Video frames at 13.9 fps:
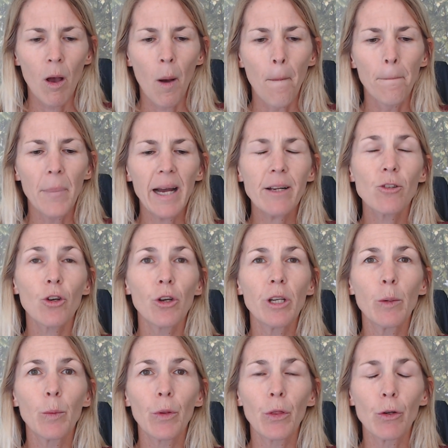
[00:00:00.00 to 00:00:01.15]
My journey
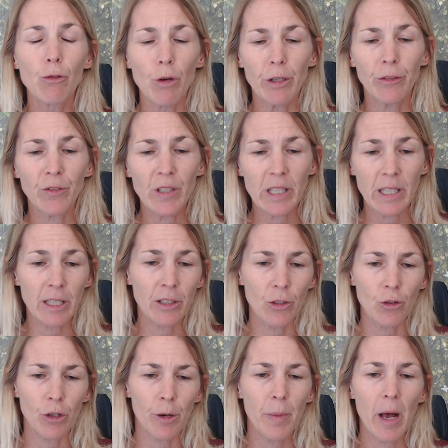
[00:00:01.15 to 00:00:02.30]
with adrenal fatigue
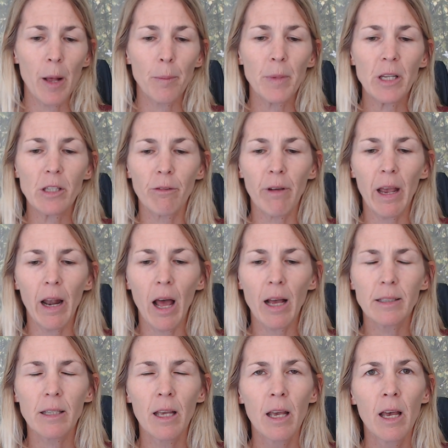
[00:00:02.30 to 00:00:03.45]
syndrome helped me to realize
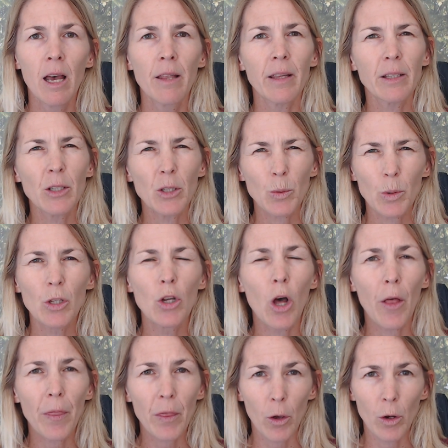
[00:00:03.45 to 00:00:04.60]
that this was
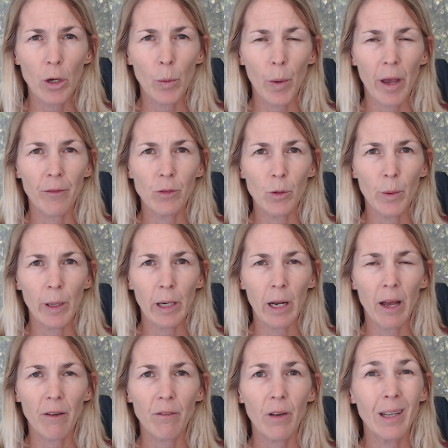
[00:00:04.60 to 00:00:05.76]
not the only way of doing life
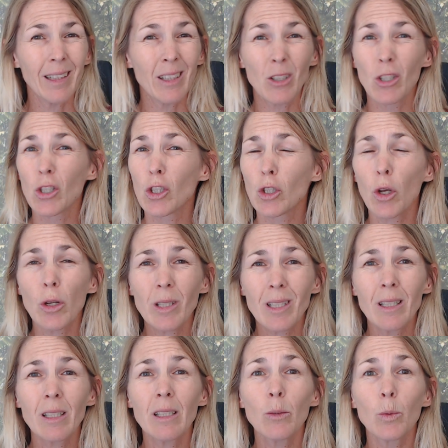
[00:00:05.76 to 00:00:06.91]
and that it
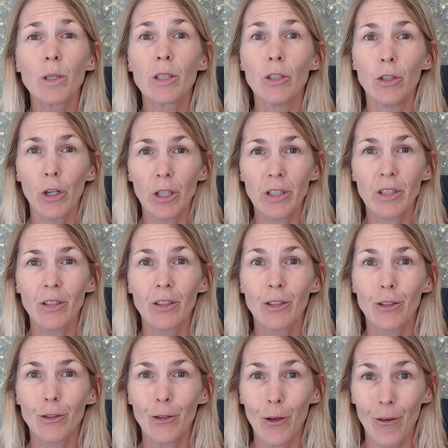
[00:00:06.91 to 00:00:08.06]
certainly was not
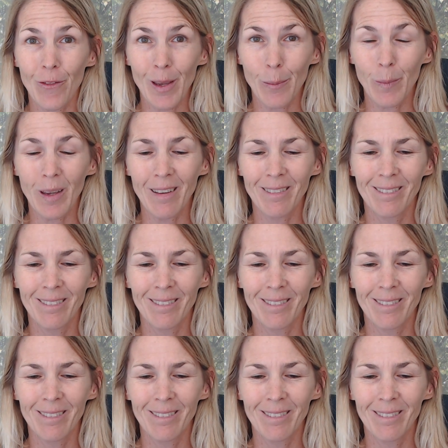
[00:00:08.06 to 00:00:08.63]
serving me.